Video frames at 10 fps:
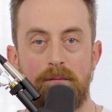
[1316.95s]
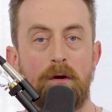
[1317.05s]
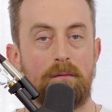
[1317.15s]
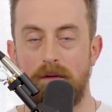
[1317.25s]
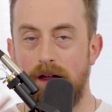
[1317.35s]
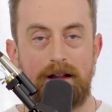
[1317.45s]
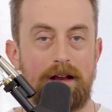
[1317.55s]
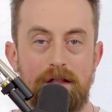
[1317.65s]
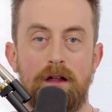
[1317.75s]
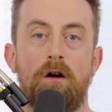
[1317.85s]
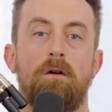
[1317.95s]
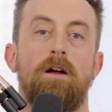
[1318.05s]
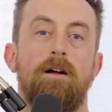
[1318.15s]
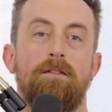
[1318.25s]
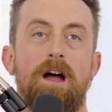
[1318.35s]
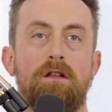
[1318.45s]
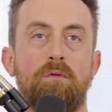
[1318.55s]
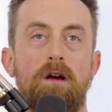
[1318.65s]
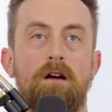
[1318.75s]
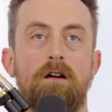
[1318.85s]
Boom. Like, it's, so
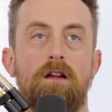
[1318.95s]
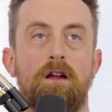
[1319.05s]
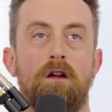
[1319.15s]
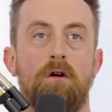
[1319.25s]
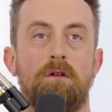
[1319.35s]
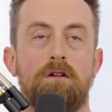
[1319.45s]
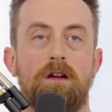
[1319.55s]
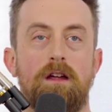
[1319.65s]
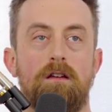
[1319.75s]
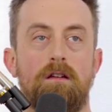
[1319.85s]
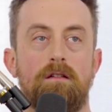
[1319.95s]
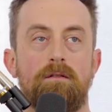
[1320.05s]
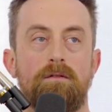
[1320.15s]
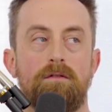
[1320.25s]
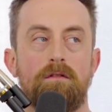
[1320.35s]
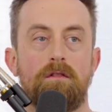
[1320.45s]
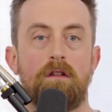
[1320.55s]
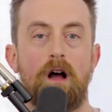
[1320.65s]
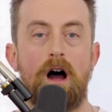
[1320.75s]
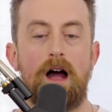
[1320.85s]
that's where, you know, you can,
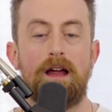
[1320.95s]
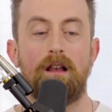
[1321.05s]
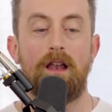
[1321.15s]
I